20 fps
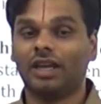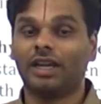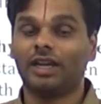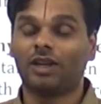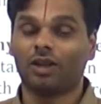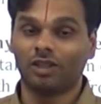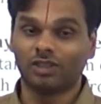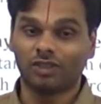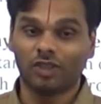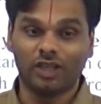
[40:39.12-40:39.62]
It
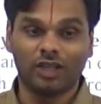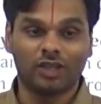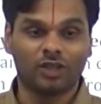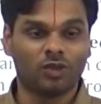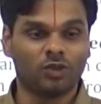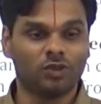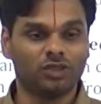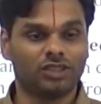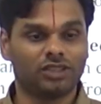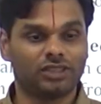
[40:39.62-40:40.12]
also
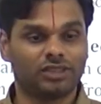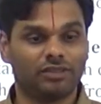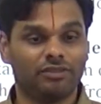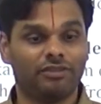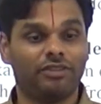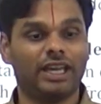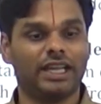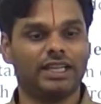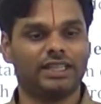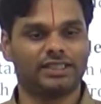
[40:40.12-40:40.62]
includes
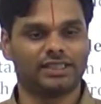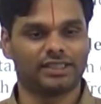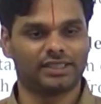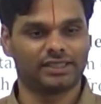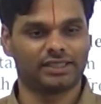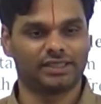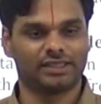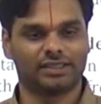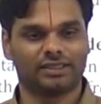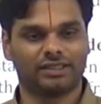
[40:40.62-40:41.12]
whales.
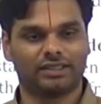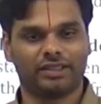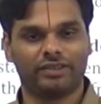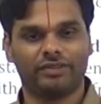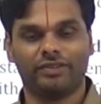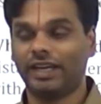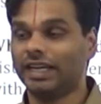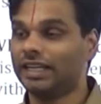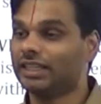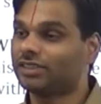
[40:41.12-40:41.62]

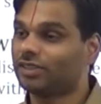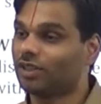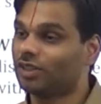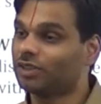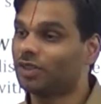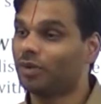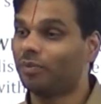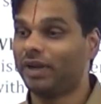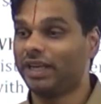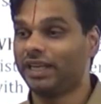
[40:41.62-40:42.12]
Whales
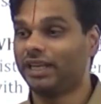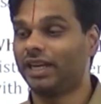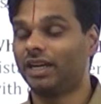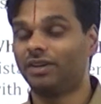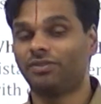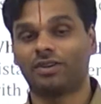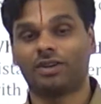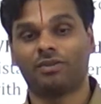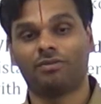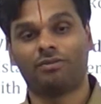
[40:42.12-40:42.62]
also
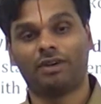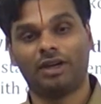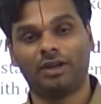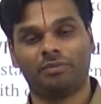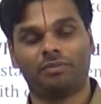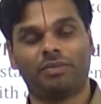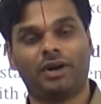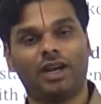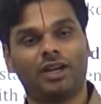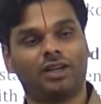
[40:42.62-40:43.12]
migrate from
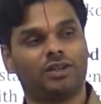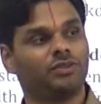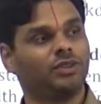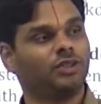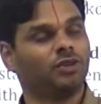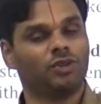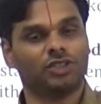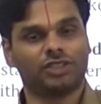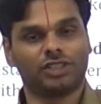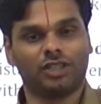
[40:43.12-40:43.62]
one part of
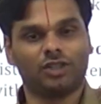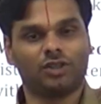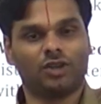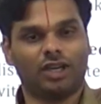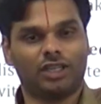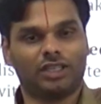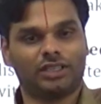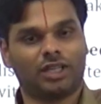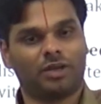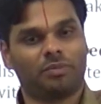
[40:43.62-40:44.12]
the ocean to
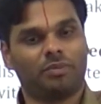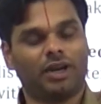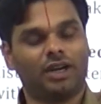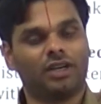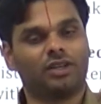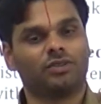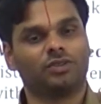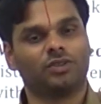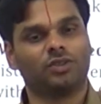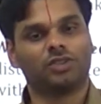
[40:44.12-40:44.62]
another
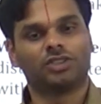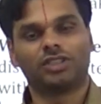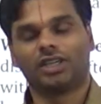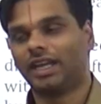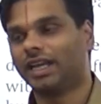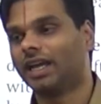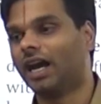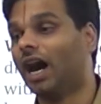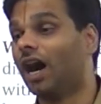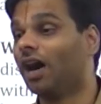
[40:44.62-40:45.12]
part of the ocean,
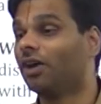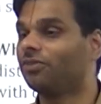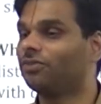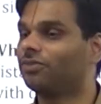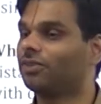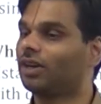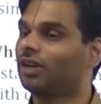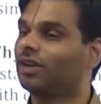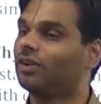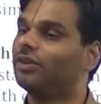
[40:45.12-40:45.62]
like
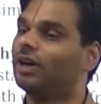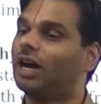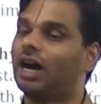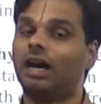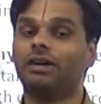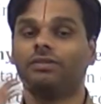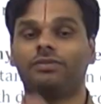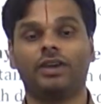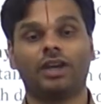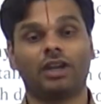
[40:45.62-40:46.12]

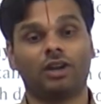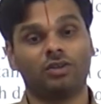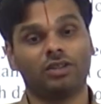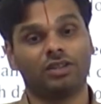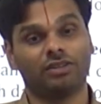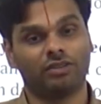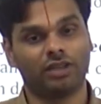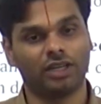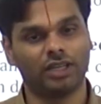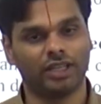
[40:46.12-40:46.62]
halfway around
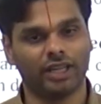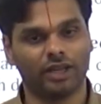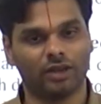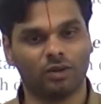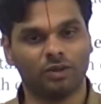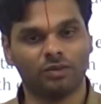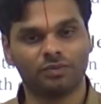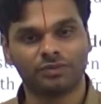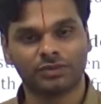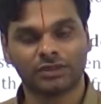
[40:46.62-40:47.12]
the world they
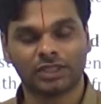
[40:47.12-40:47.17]
go.